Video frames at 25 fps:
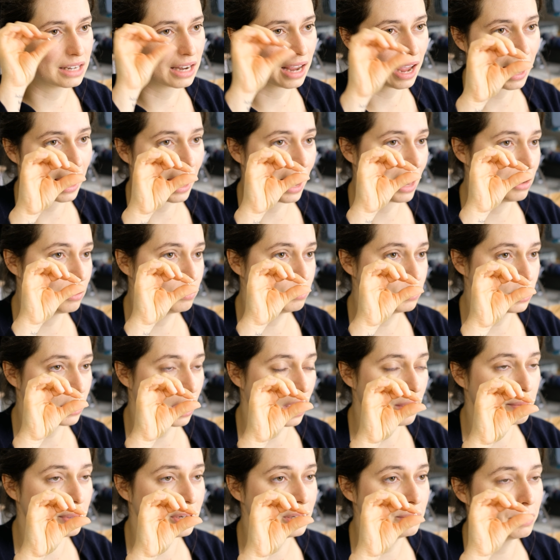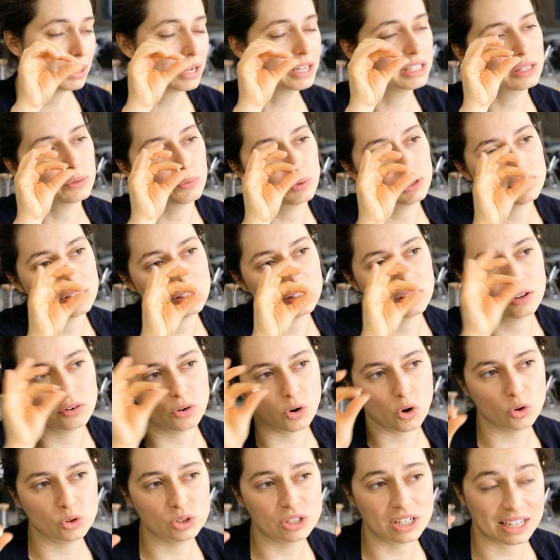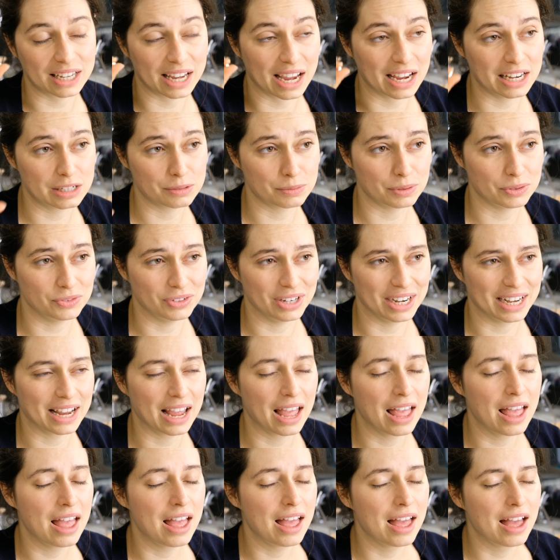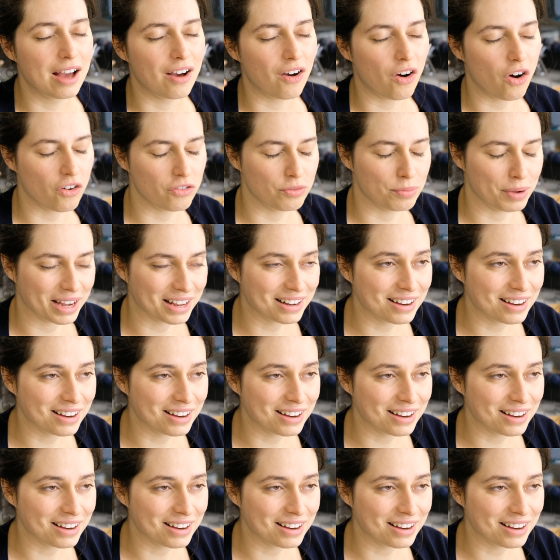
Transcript: a heirloom diamond because it was in the old engagement ring of my